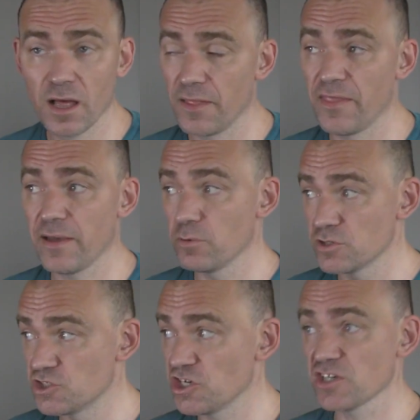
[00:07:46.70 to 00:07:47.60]
They were
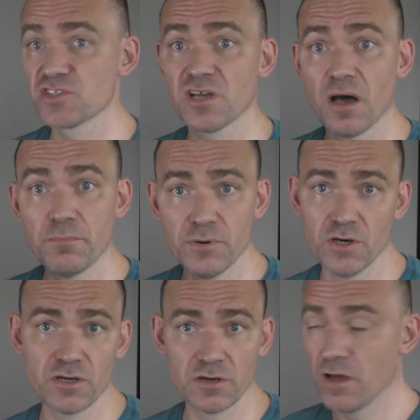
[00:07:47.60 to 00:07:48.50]
just a
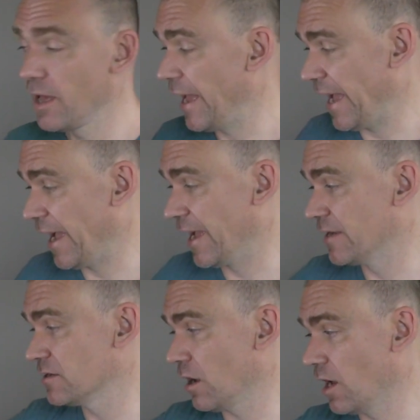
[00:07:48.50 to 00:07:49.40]
burden,
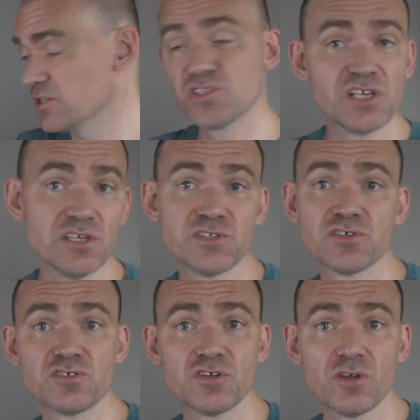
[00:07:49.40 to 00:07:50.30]
and I
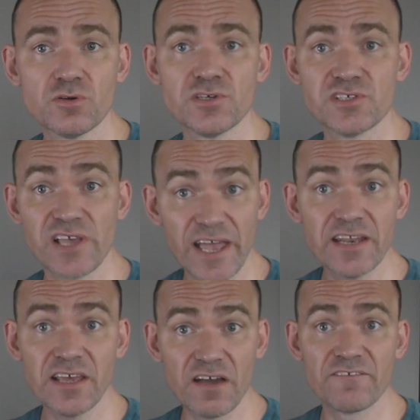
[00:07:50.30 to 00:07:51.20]
ceased to notice
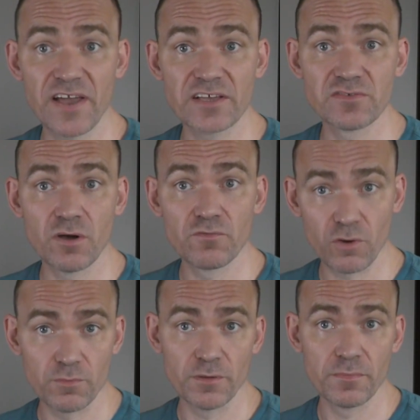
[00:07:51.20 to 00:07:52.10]
any effect
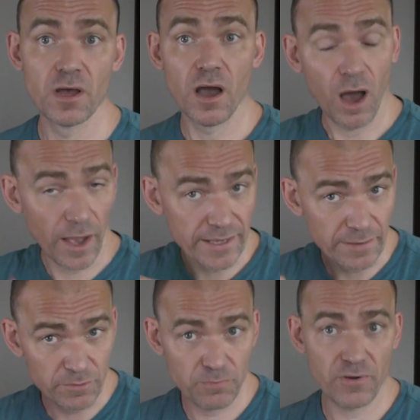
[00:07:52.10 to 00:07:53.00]
from them. I
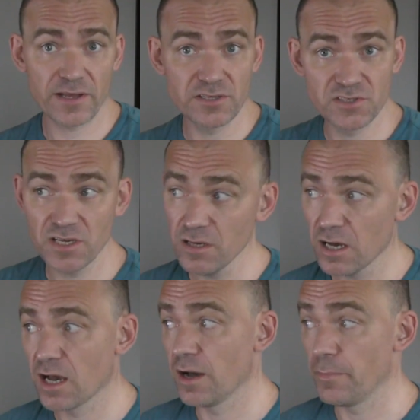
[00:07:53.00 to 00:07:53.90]
kept practicing,
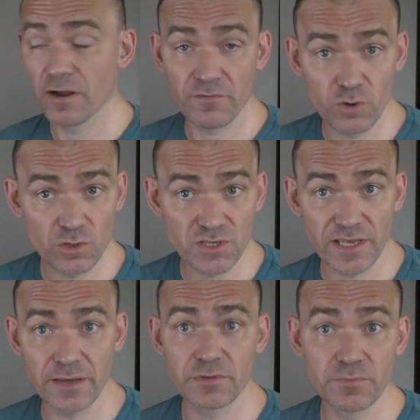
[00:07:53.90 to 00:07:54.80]
and of course I
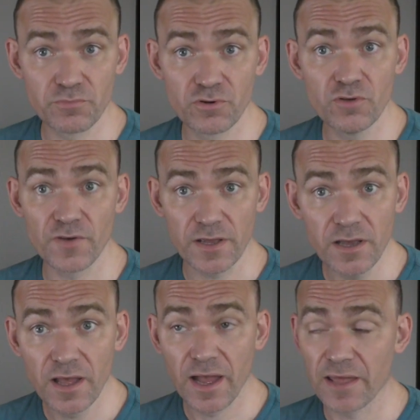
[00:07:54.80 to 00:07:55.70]
kept
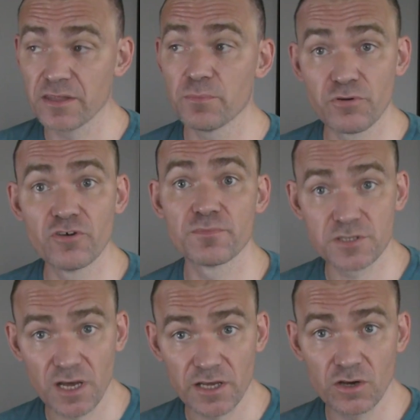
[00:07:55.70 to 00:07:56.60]
improving, and the
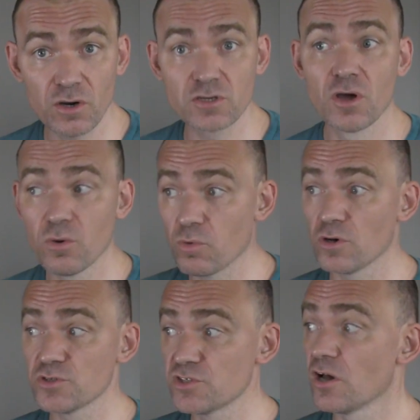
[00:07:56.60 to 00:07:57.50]
improvement I got
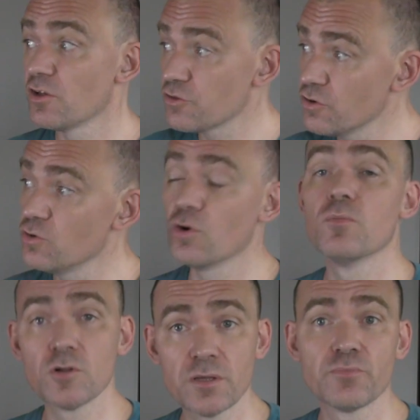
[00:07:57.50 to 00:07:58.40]
was the
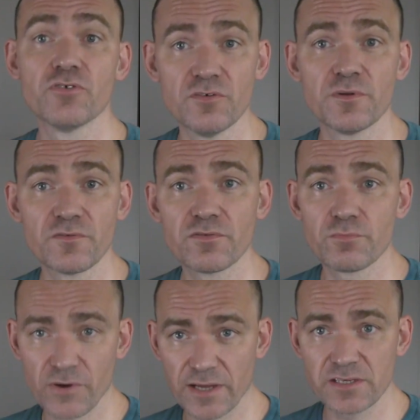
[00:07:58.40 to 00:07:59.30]
normal improvement from
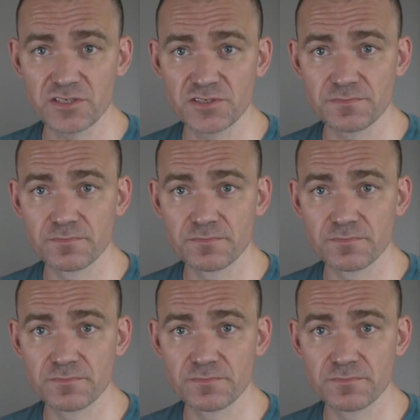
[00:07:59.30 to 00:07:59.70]
practice.